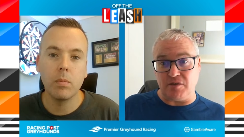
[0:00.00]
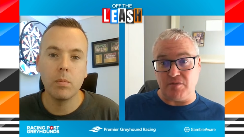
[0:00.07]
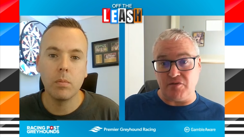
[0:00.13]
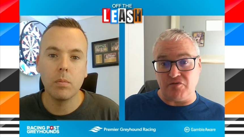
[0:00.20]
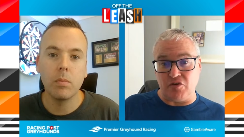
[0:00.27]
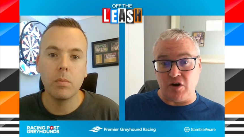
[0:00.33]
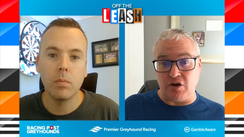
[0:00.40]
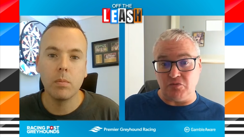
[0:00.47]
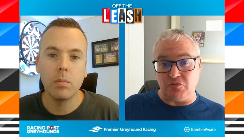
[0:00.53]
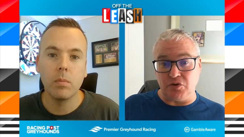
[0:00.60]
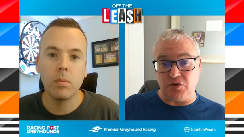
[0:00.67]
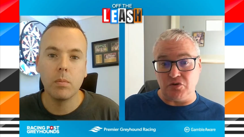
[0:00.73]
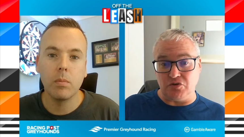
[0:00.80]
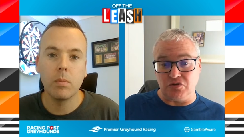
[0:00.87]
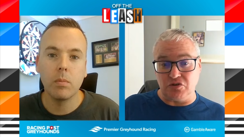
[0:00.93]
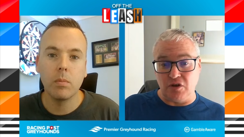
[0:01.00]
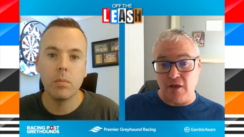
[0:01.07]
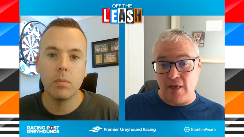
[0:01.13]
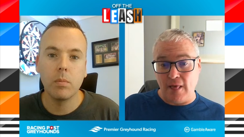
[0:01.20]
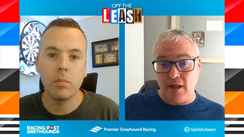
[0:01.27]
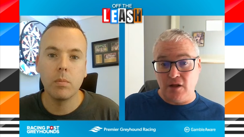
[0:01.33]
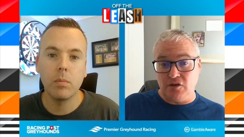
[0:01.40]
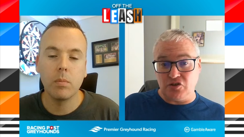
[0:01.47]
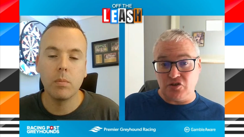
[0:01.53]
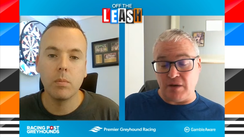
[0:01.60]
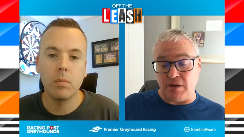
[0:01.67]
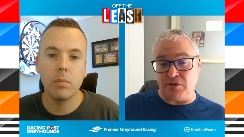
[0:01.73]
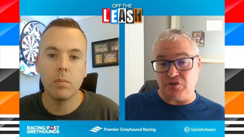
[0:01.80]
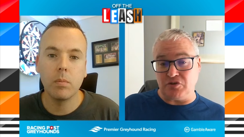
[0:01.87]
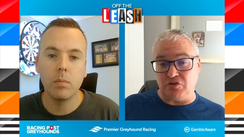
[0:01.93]
Speaker 1: semi final, because
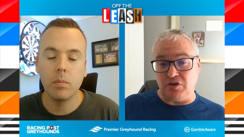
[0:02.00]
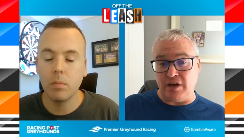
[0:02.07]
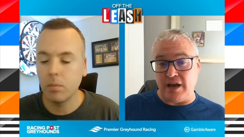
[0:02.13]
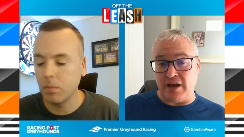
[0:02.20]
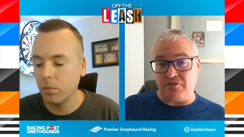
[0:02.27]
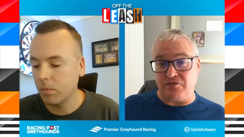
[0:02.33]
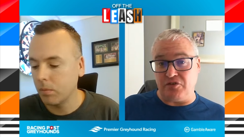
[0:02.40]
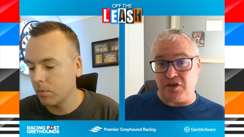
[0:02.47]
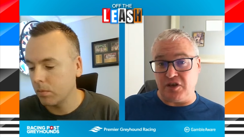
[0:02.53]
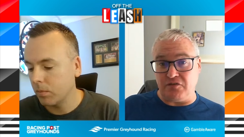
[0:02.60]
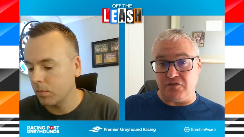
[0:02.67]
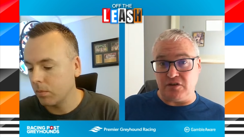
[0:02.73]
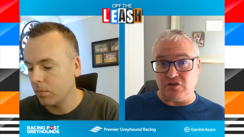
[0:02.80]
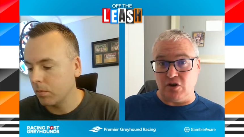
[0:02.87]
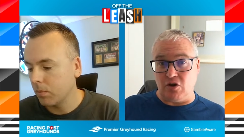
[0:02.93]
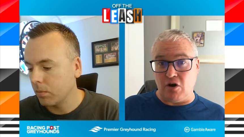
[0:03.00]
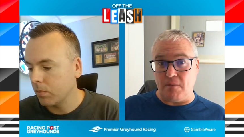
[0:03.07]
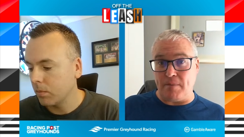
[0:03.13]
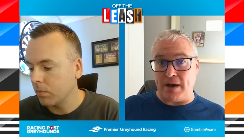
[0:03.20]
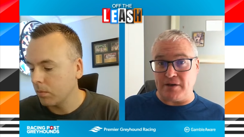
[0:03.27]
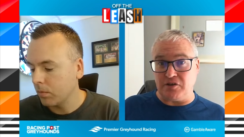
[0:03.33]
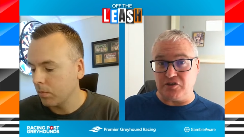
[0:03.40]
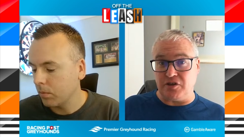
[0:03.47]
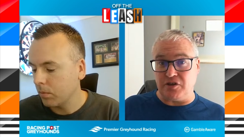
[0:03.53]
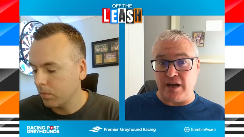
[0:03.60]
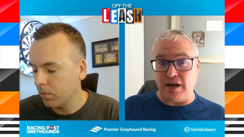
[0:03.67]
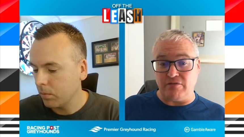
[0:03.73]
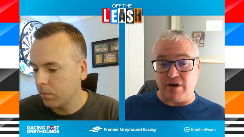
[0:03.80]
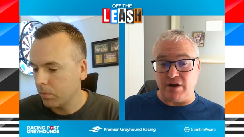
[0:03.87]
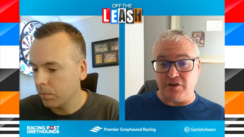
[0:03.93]
something's going to have to give. There's a lot of pace in
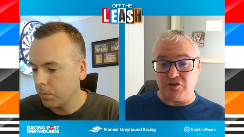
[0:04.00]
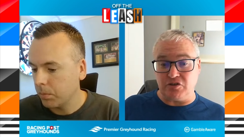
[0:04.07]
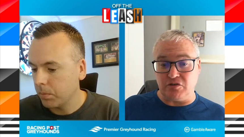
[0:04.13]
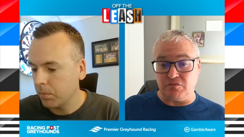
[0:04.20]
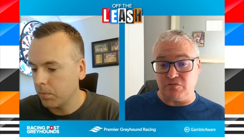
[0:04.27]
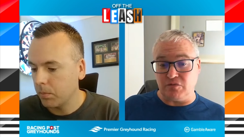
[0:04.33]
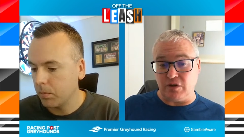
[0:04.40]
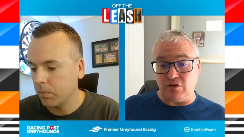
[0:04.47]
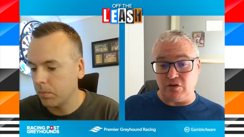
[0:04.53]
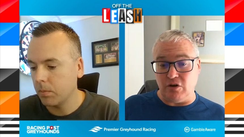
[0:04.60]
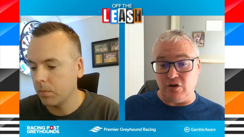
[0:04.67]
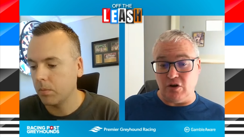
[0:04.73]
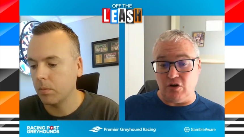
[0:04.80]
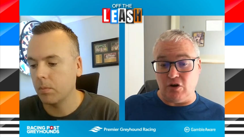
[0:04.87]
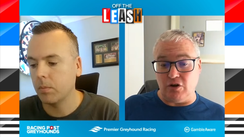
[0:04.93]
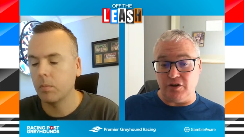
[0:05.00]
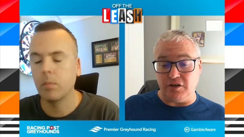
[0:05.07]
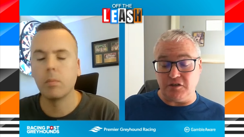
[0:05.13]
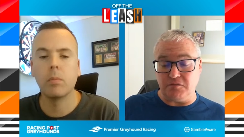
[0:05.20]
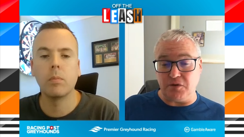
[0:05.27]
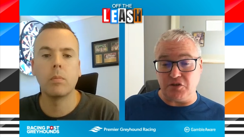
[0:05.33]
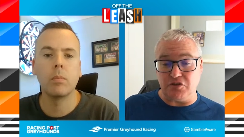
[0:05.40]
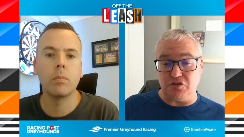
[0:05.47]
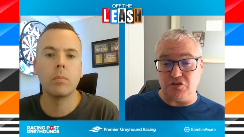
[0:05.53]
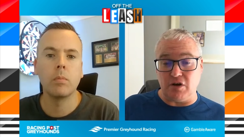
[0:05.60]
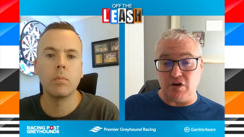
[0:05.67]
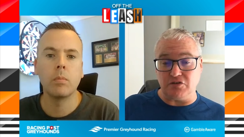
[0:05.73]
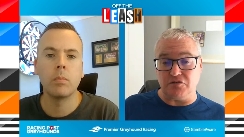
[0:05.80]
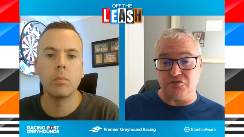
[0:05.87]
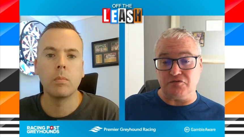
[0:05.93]
that race. A lot of these bitches
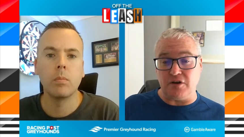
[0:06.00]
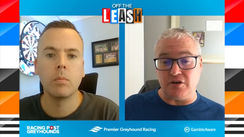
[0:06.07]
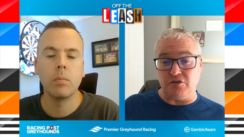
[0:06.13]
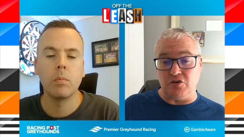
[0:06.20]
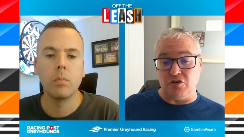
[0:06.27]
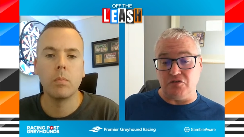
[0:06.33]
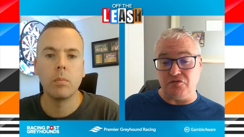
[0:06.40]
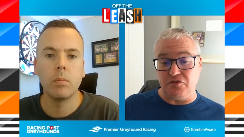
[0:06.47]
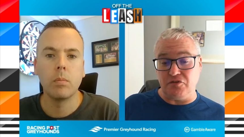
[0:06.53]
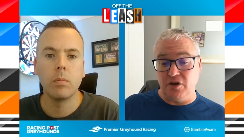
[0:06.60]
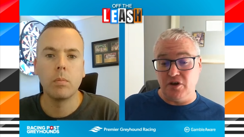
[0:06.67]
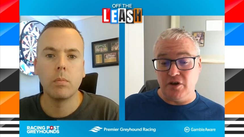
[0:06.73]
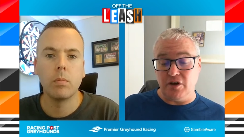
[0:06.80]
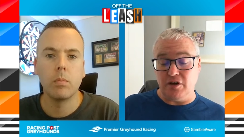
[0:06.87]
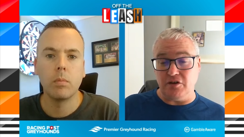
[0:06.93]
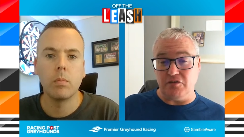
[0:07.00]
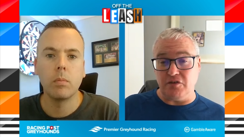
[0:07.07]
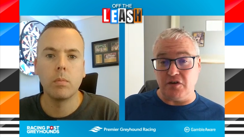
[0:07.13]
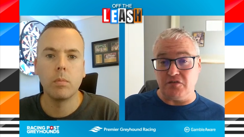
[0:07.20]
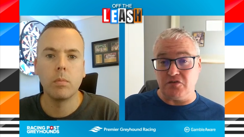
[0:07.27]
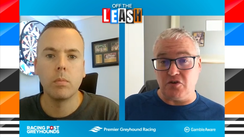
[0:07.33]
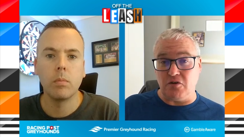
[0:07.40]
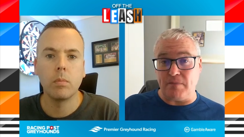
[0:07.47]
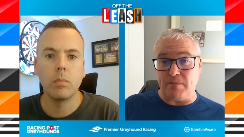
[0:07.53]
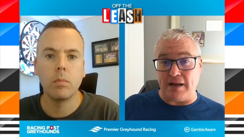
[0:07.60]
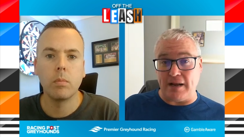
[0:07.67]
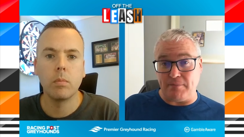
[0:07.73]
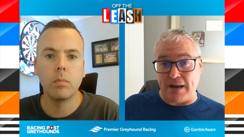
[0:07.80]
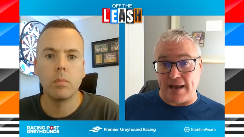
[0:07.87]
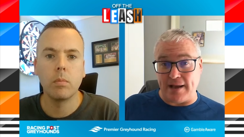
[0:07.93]
like to front off, and you've even got
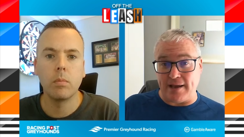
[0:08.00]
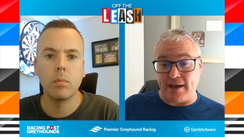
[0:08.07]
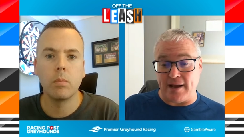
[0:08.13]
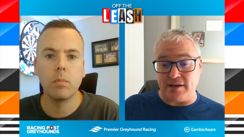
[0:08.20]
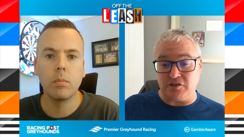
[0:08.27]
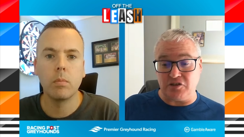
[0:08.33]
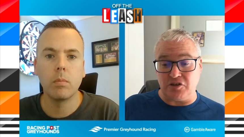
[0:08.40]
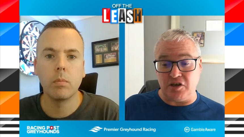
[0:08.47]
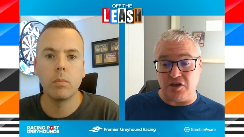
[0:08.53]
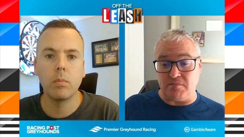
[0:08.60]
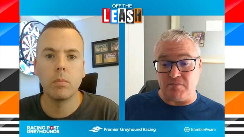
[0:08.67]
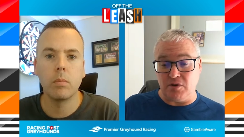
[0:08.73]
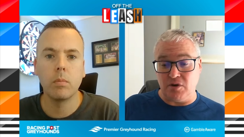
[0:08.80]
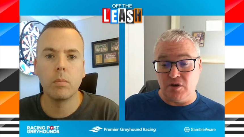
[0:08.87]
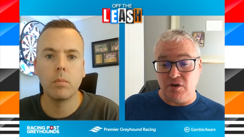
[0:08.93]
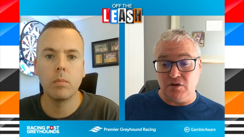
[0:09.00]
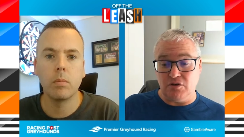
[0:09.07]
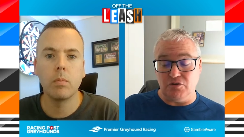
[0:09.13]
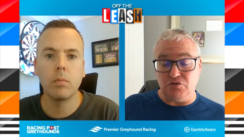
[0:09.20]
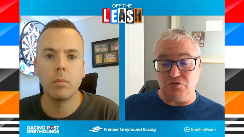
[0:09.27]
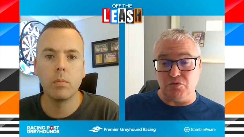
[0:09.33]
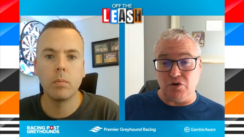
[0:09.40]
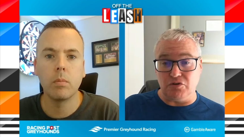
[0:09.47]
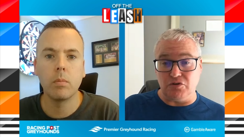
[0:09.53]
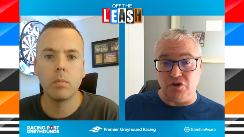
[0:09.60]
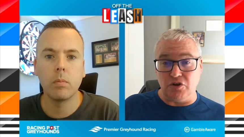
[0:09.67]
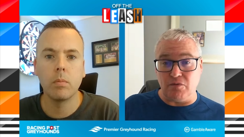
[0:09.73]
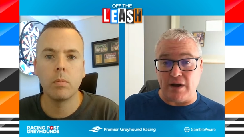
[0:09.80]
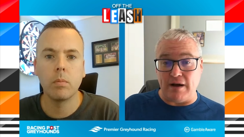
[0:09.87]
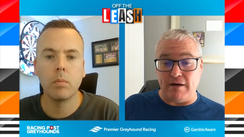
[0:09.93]
Black House Kim, who's worked
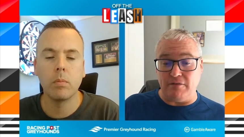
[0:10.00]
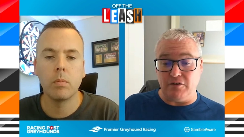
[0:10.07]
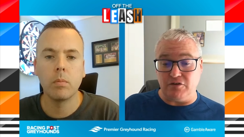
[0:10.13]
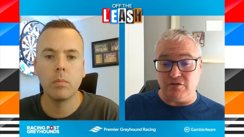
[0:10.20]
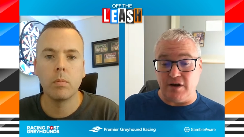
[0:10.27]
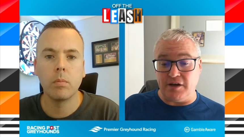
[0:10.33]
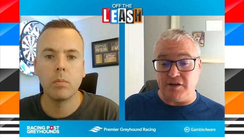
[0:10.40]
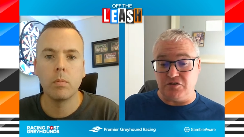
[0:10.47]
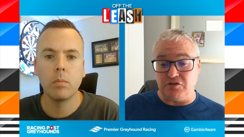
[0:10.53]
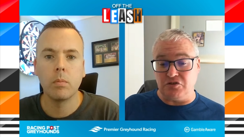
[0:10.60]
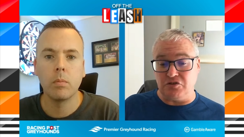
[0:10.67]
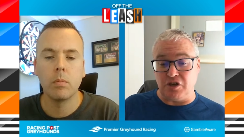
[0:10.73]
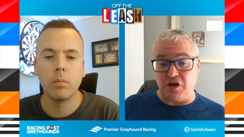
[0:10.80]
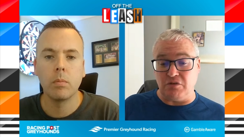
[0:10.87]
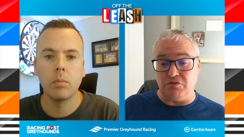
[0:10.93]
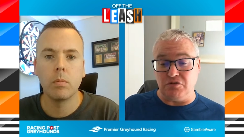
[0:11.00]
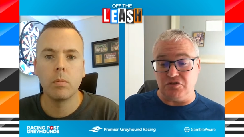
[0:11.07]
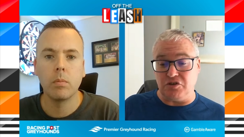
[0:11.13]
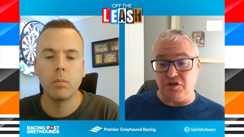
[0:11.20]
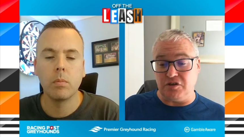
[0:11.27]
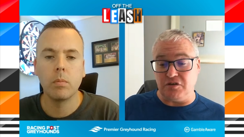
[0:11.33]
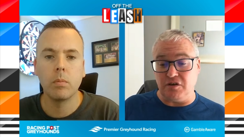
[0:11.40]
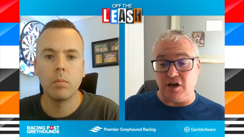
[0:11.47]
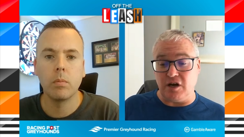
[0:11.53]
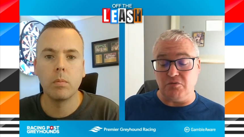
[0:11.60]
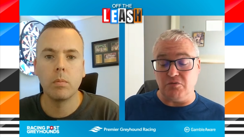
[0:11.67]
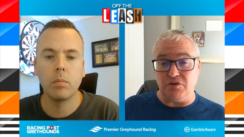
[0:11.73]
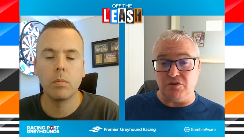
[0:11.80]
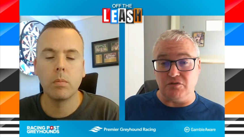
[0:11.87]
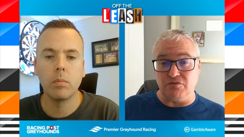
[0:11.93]
her way up the grades and shown that she can
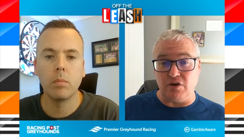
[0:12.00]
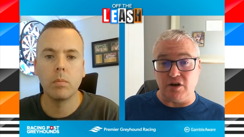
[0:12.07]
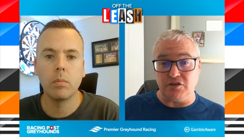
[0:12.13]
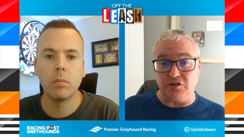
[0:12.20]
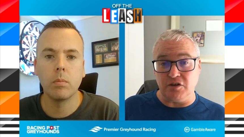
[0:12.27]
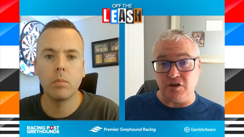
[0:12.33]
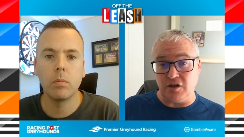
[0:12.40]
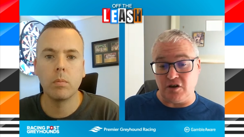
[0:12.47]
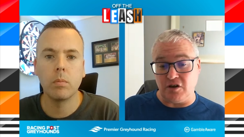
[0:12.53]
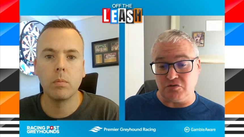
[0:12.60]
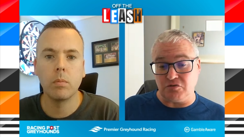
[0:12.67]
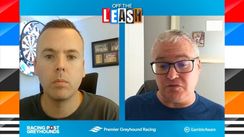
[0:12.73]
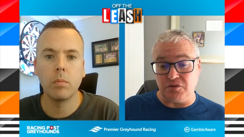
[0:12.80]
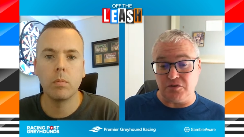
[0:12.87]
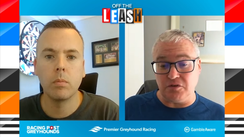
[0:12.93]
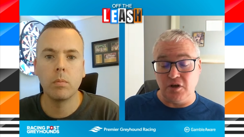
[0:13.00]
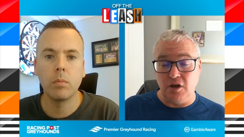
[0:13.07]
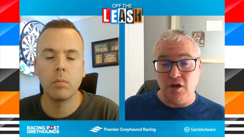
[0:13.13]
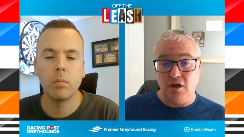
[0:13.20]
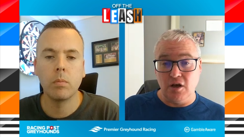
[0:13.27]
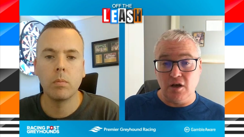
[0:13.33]
cope with a rising class with a